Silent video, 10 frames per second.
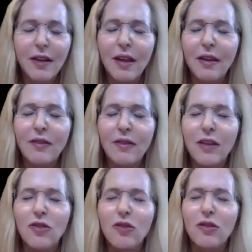it's
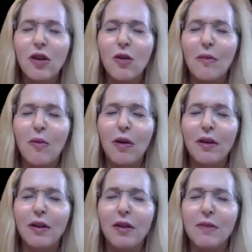just so
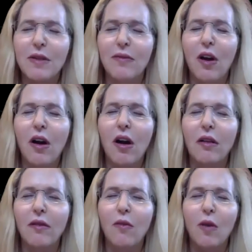important in terms of
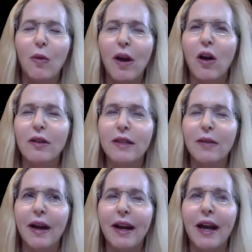where we all sit
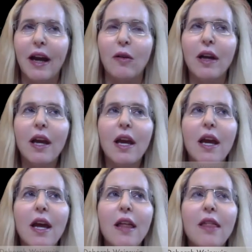right now.
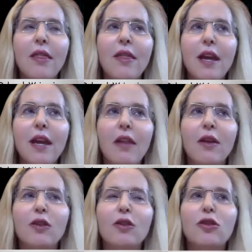
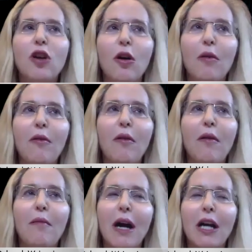There's so
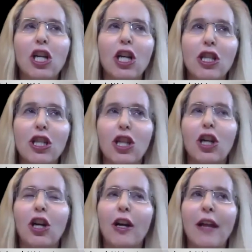much
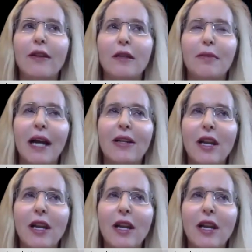concern in the supply chain